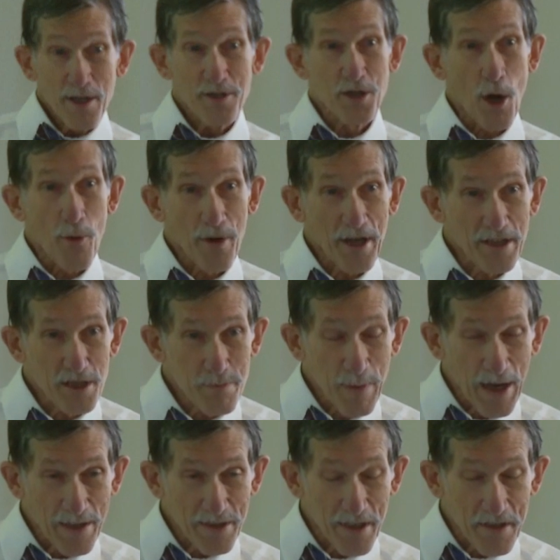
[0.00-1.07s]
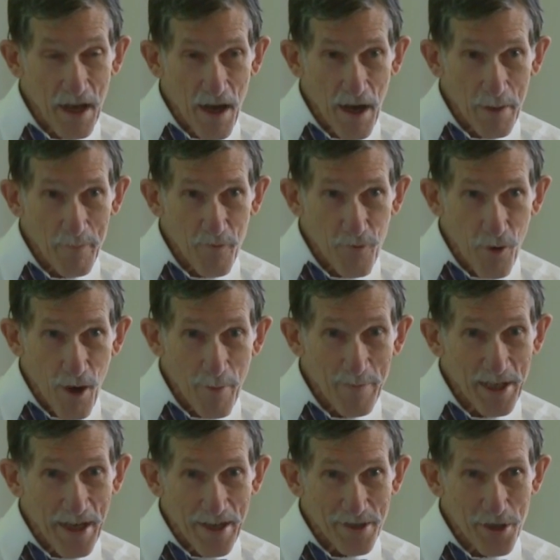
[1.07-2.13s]
Don't expect a dime from
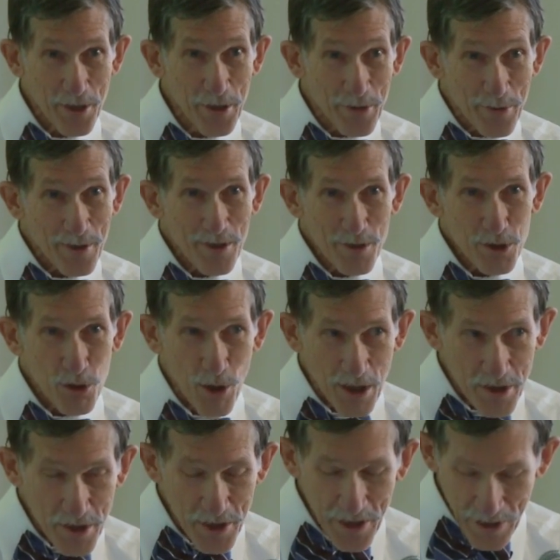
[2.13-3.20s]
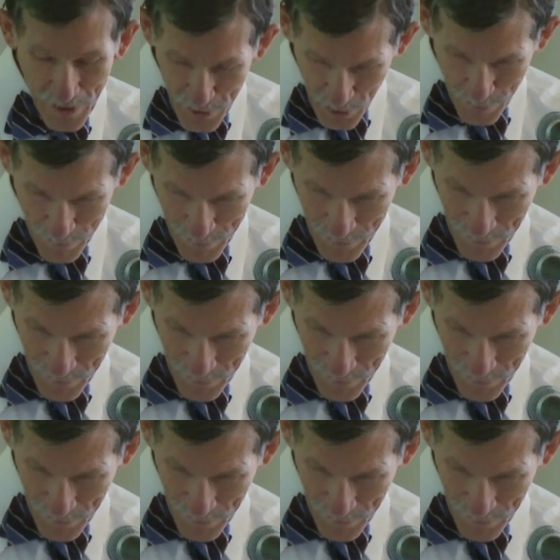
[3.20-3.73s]
guess who? Trustees.